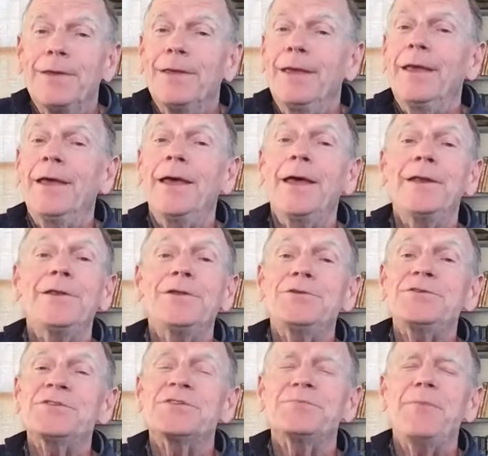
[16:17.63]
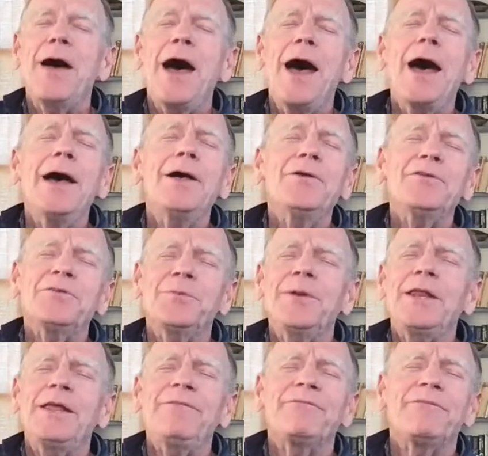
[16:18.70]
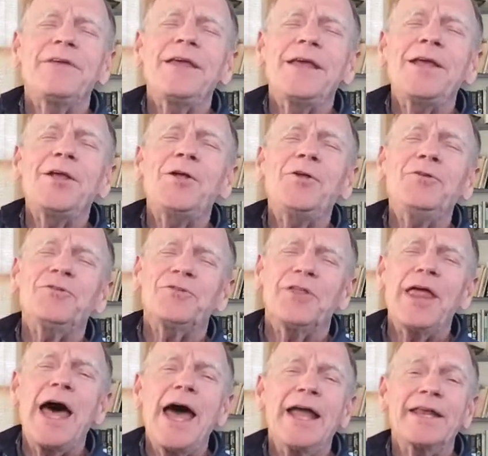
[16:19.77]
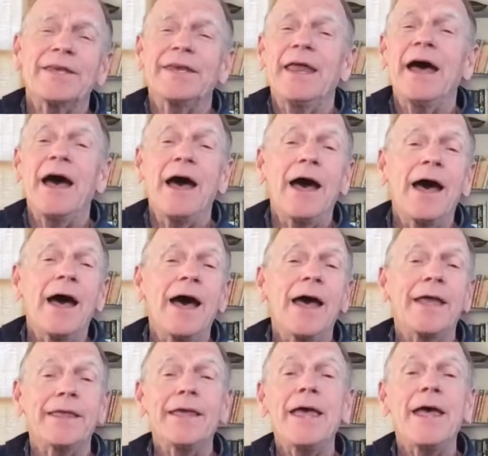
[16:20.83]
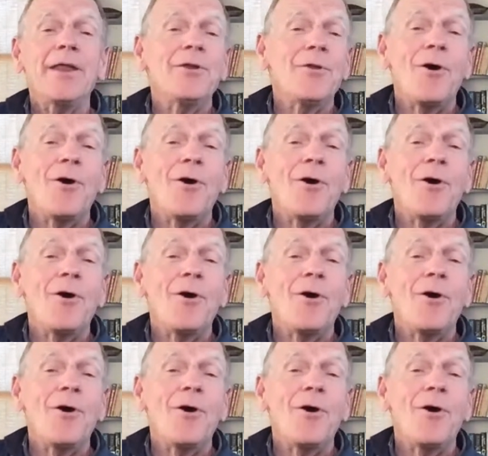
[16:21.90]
And he smiles when he feels like dying.